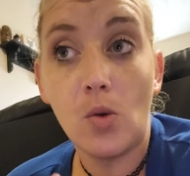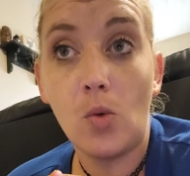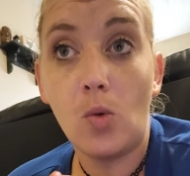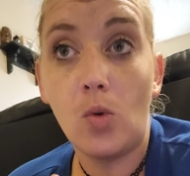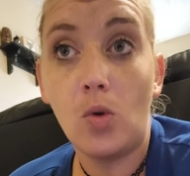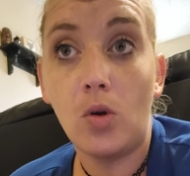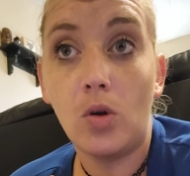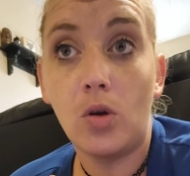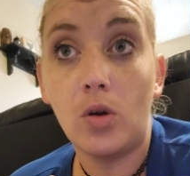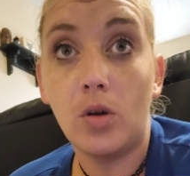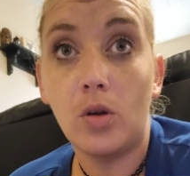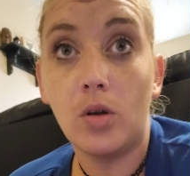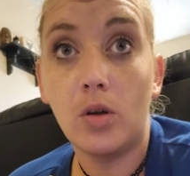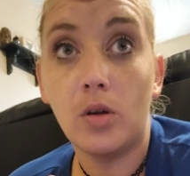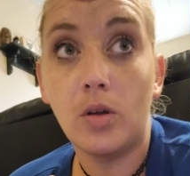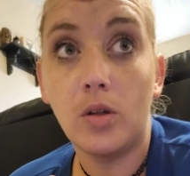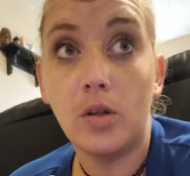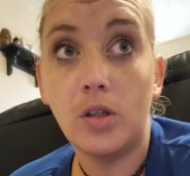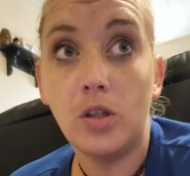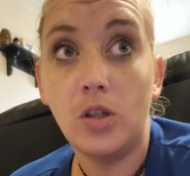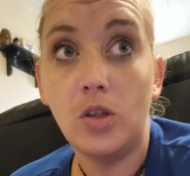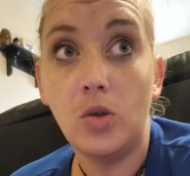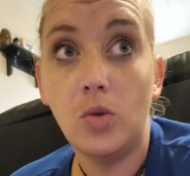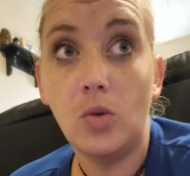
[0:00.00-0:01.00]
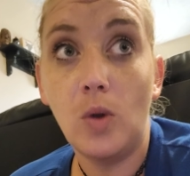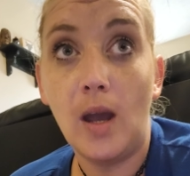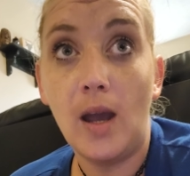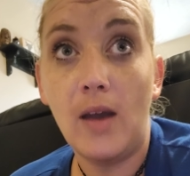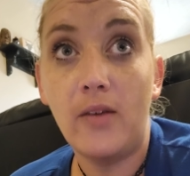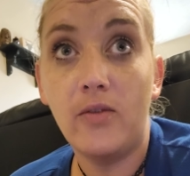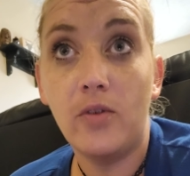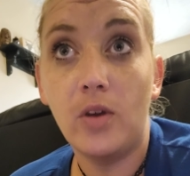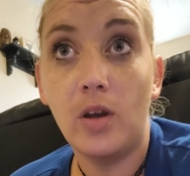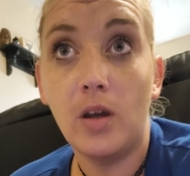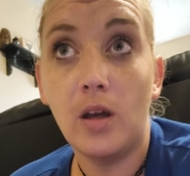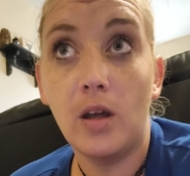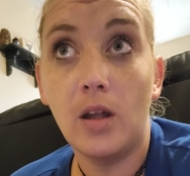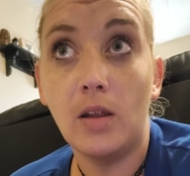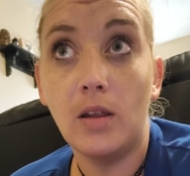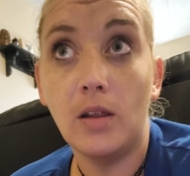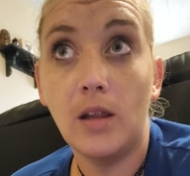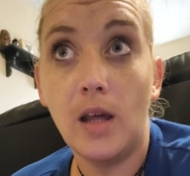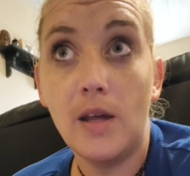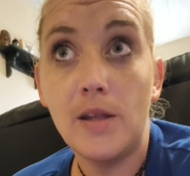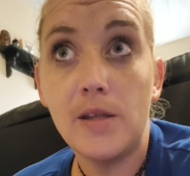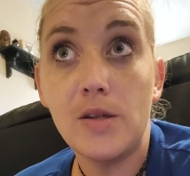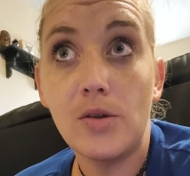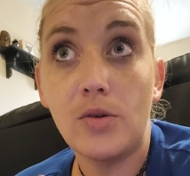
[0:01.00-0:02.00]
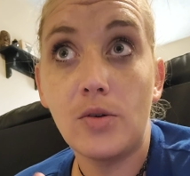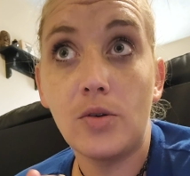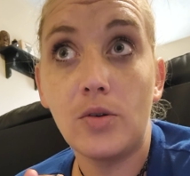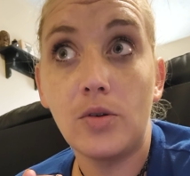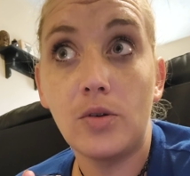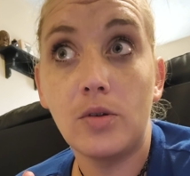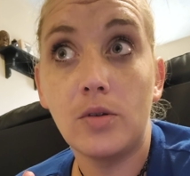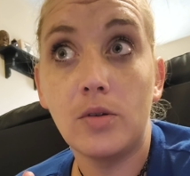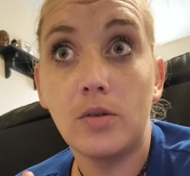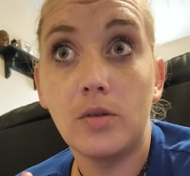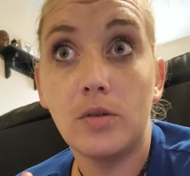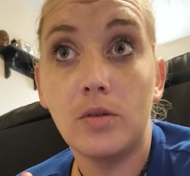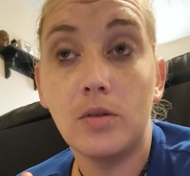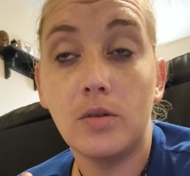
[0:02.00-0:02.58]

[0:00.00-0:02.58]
or you have a lesser,